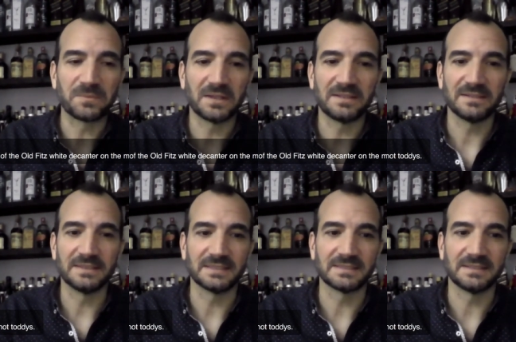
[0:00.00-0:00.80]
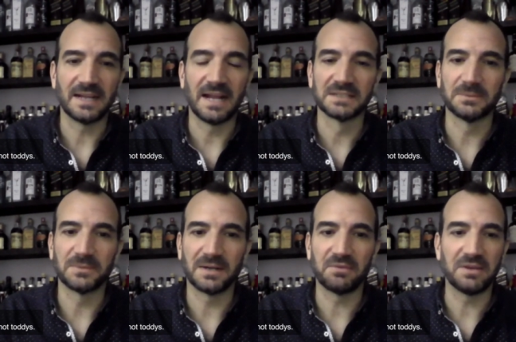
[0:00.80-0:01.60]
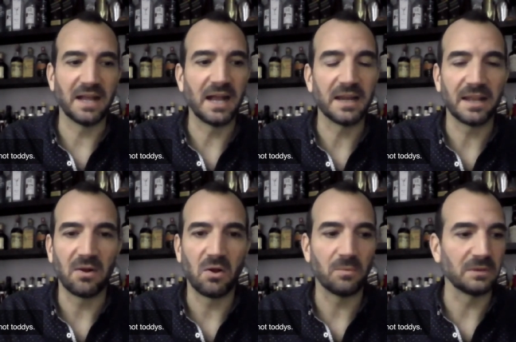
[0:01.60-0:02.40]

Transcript: delicious concoction. Whatever you got at home,